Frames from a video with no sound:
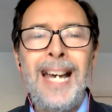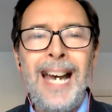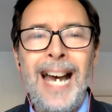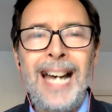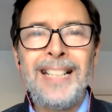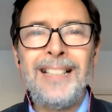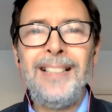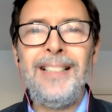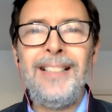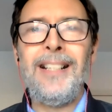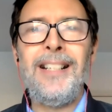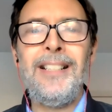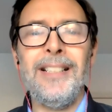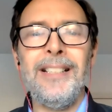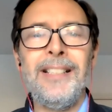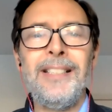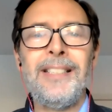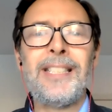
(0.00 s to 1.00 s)
And
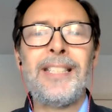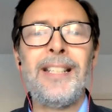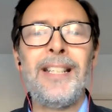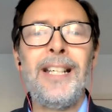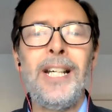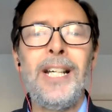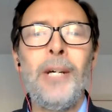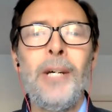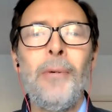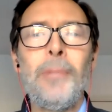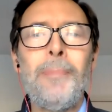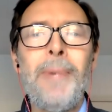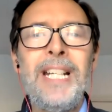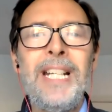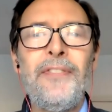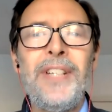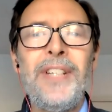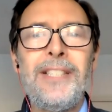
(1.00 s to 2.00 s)
learners would
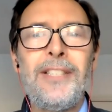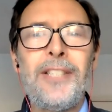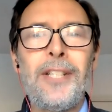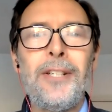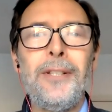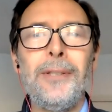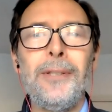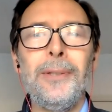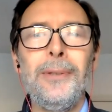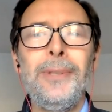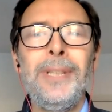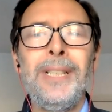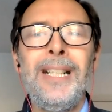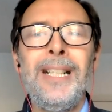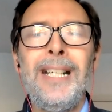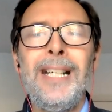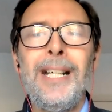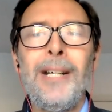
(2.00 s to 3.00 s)
benefit too
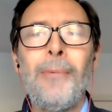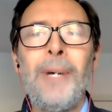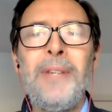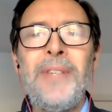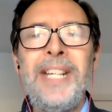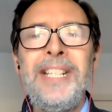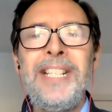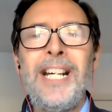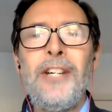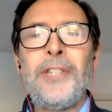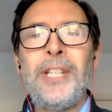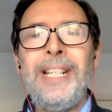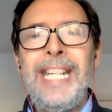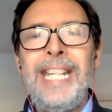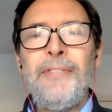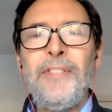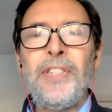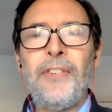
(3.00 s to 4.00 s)
when they know that
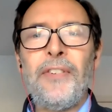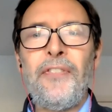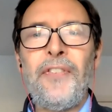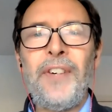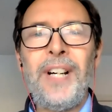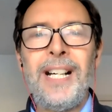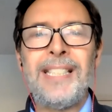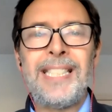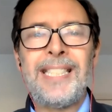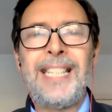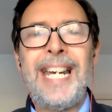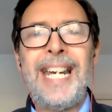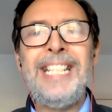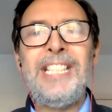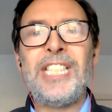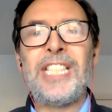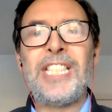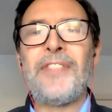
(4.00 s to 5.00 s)
even the first
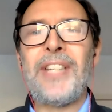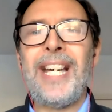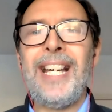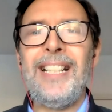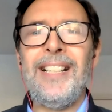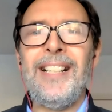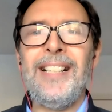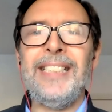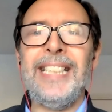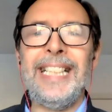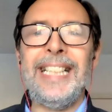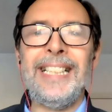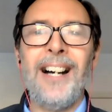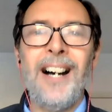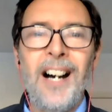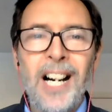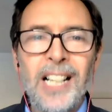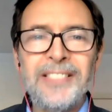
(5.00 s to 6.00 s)
stages of their learning
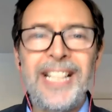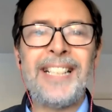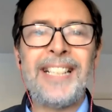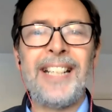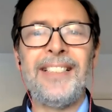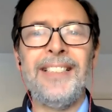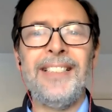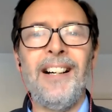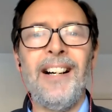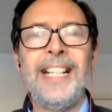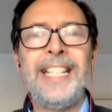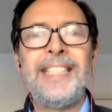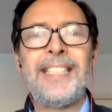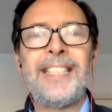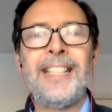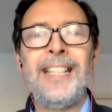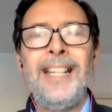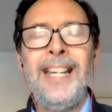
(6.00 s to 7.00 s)
are
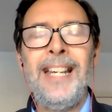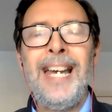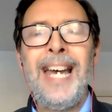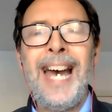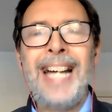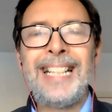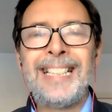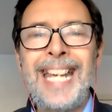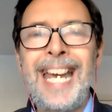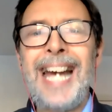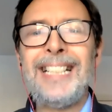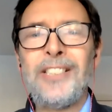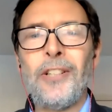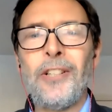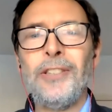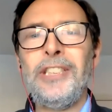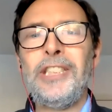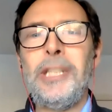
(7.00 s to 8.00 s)
recognized and can
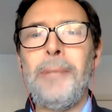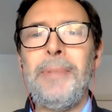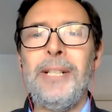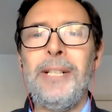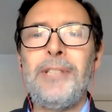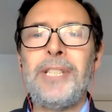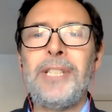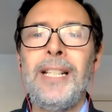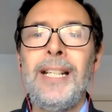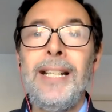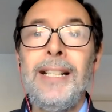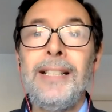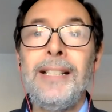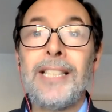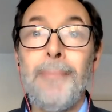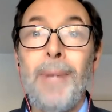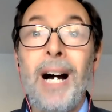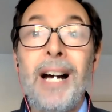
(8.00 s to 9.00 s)
contribute
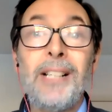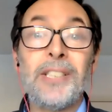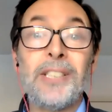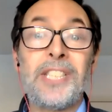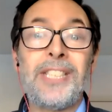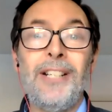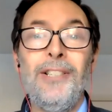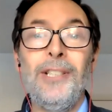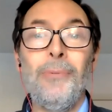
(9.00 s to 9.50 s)
to milestone